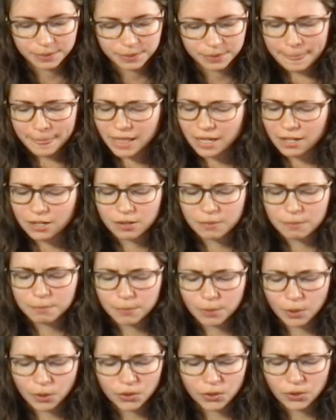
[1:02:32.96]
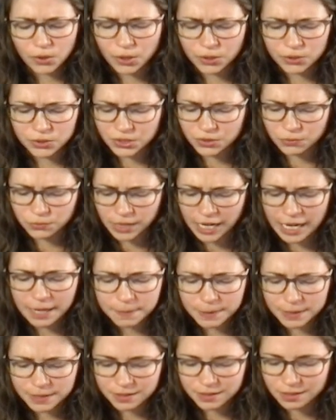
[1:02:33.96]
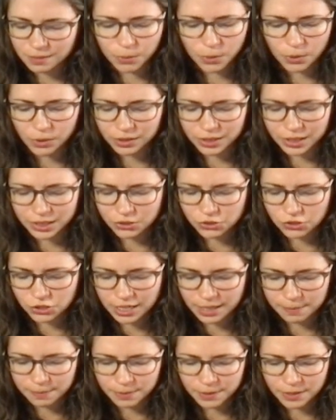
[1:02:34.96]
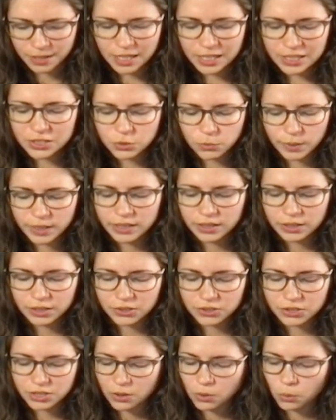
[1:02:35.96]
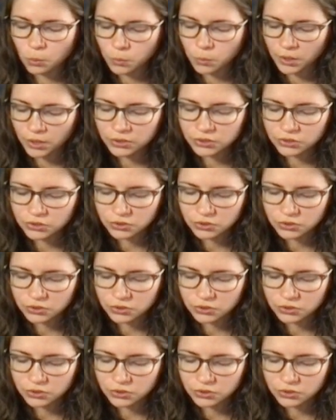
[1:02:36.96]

There are murderers and rapists aboard this ship, swindlers and the worst